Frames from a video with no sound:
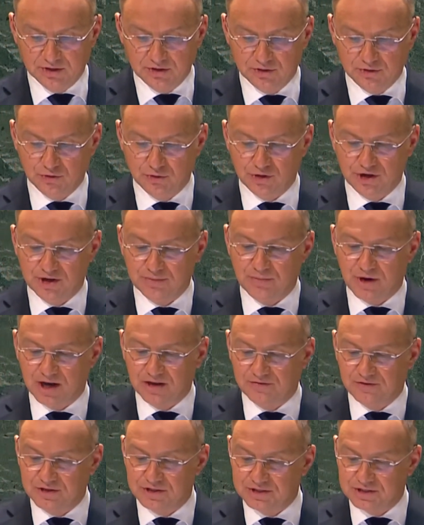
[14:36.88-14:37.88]
During my
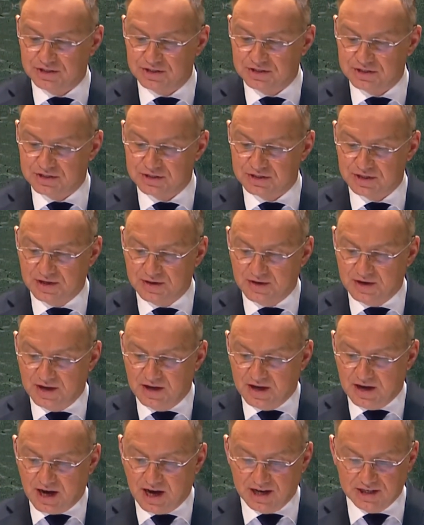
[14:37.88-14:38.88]
visits,
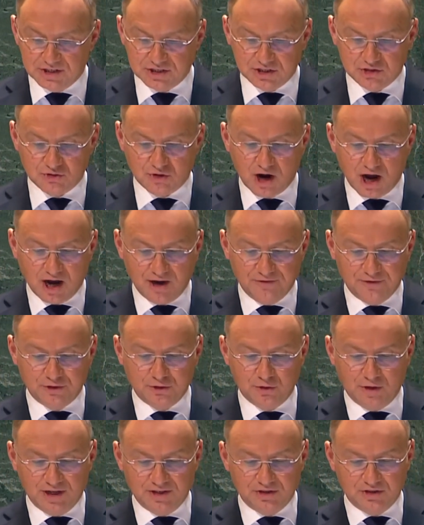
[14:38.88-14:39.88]
I strive
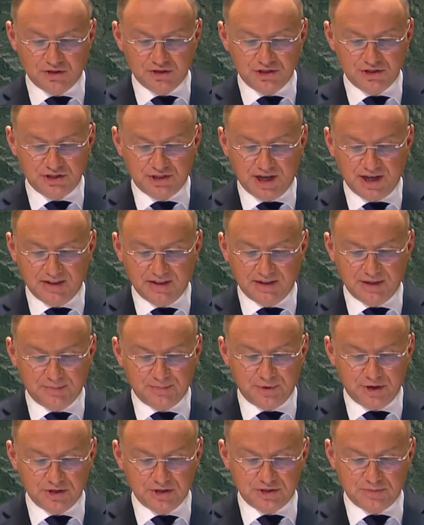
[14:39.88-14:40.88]
to understand the
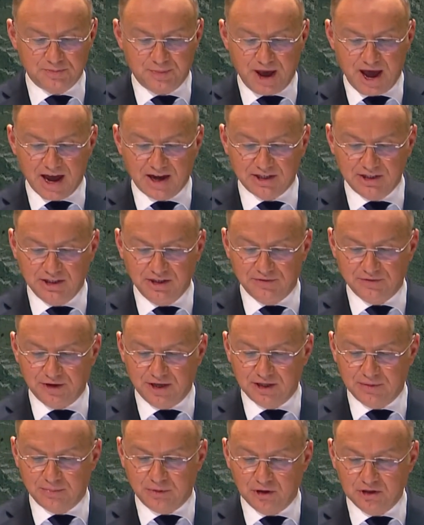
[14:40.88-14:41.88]
perspective
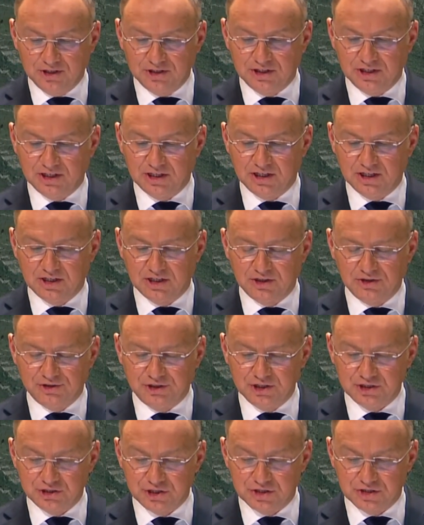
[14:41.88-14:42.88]
and political
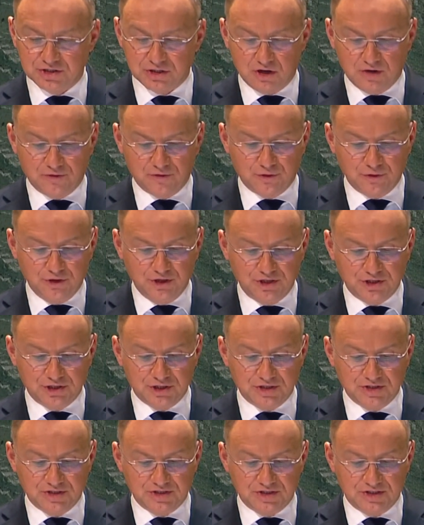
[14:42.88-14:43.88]
conditions of
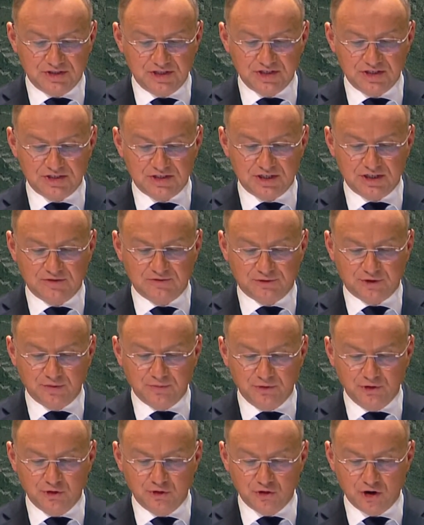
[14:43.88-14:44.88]
regions distant from
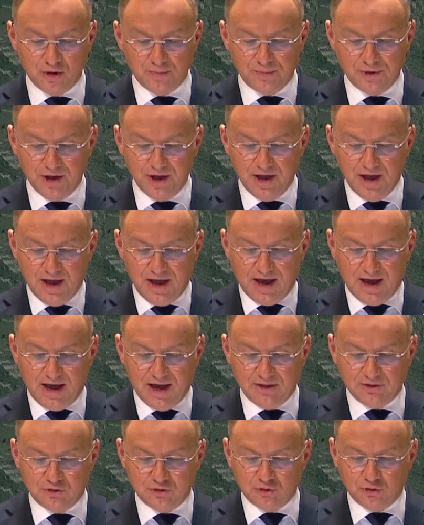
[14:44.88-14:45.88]
Europe
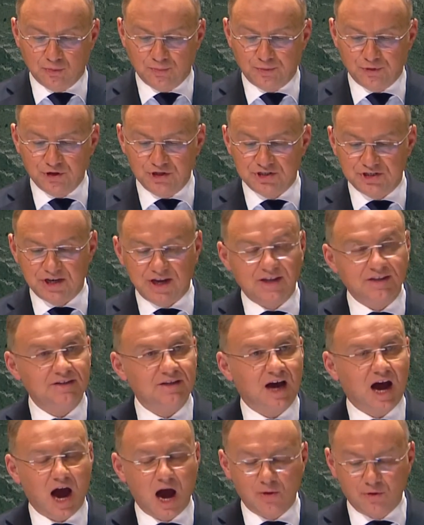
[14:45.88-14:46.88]
and to present
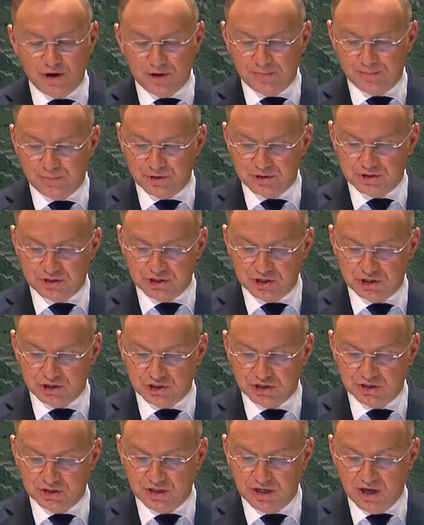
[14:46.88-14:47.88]
our
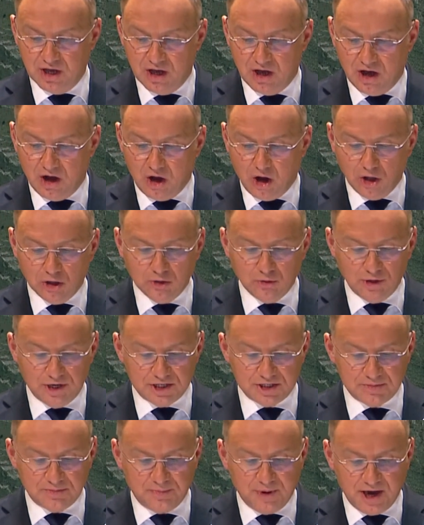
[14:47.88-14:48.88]
position
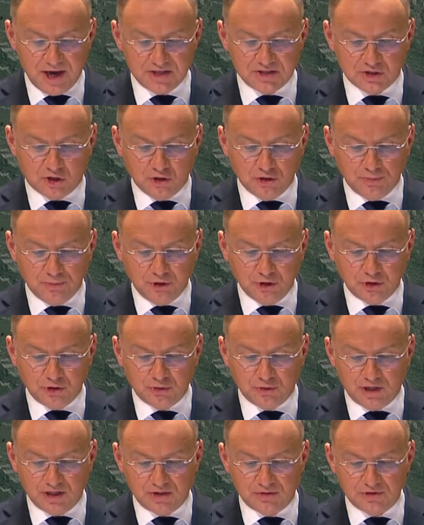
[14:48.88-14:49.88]
always based on
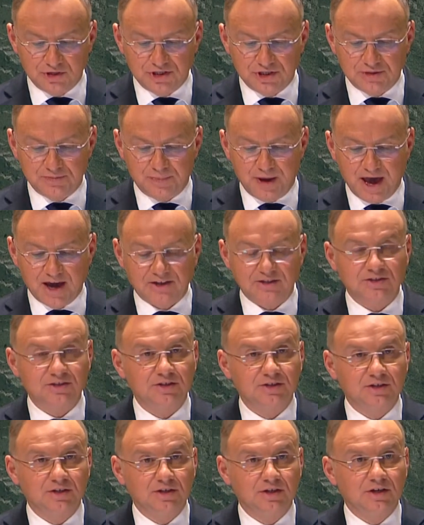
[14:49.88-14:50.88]
mutual respect
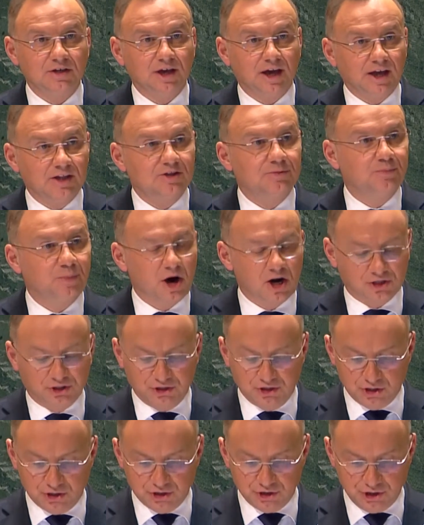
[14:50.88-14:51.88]
and
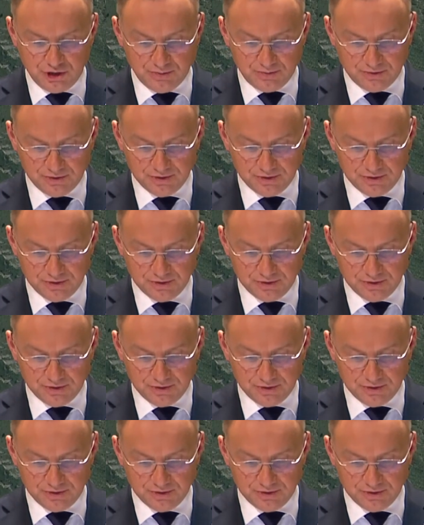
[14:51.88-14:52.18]
partnership.